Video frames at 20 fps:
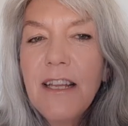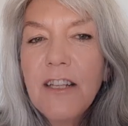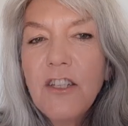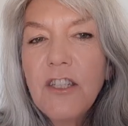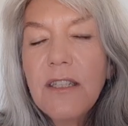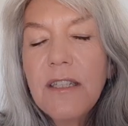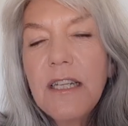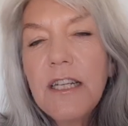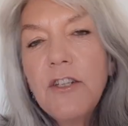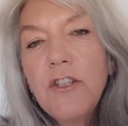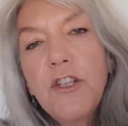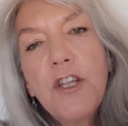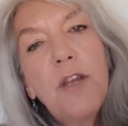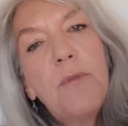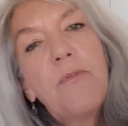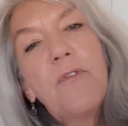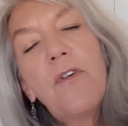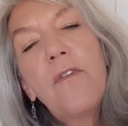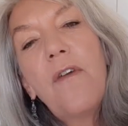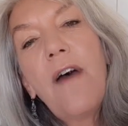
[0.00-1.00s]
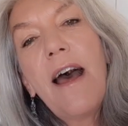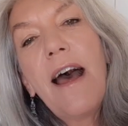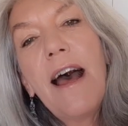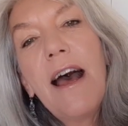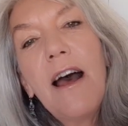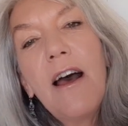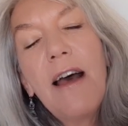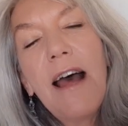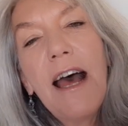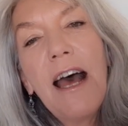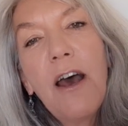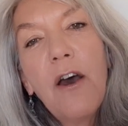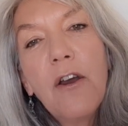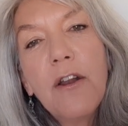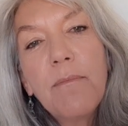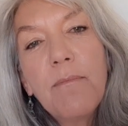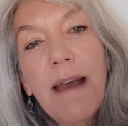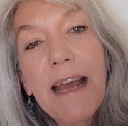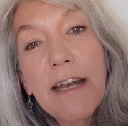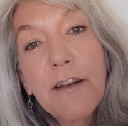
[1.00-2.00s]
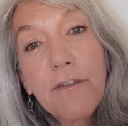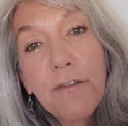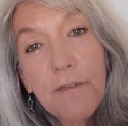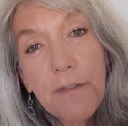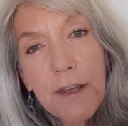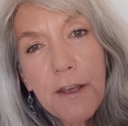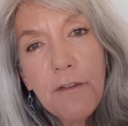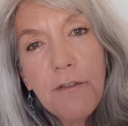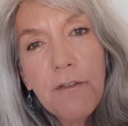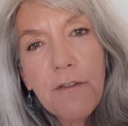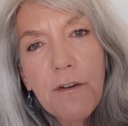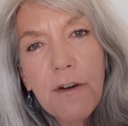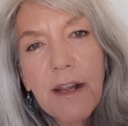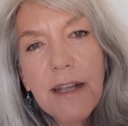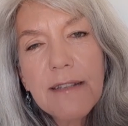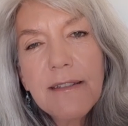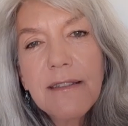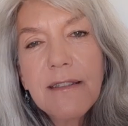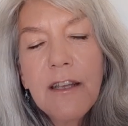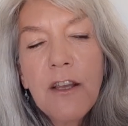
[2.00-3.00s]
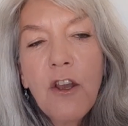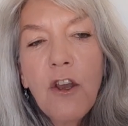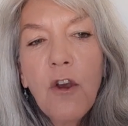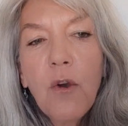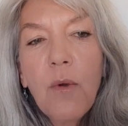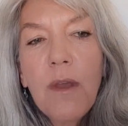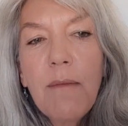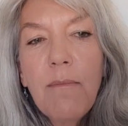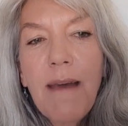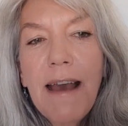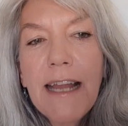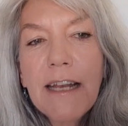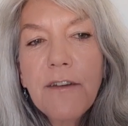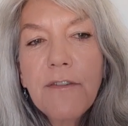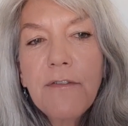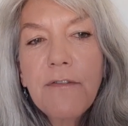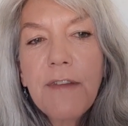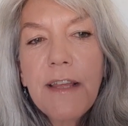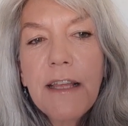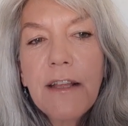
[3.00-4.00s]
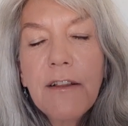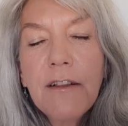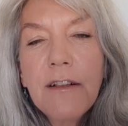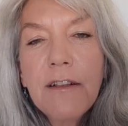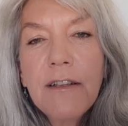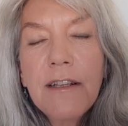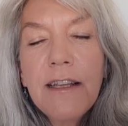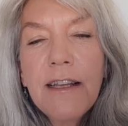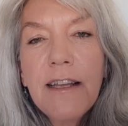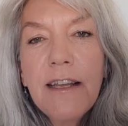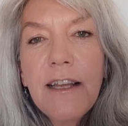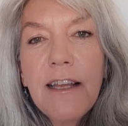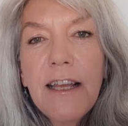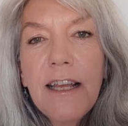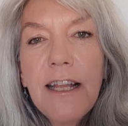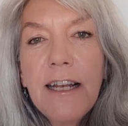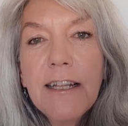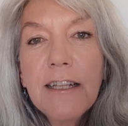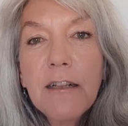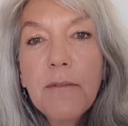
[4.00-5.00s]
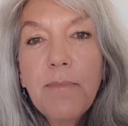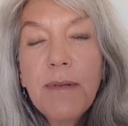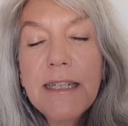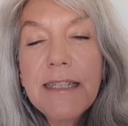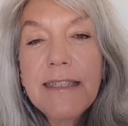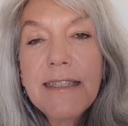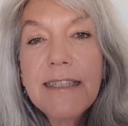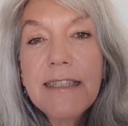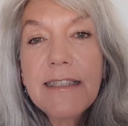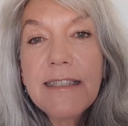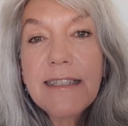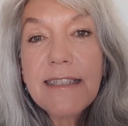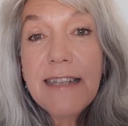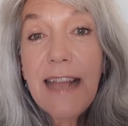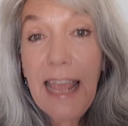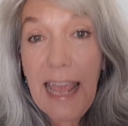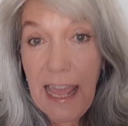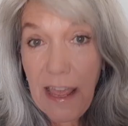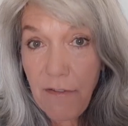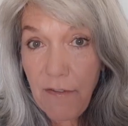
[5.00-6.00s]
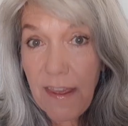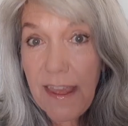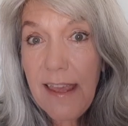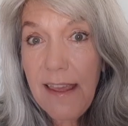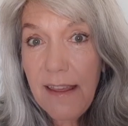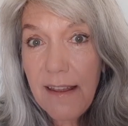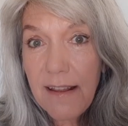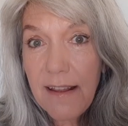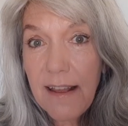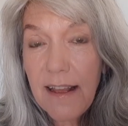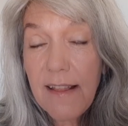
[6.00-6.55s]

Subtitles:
Just in terms of how it might feel for us, we might feel a little bit heavy.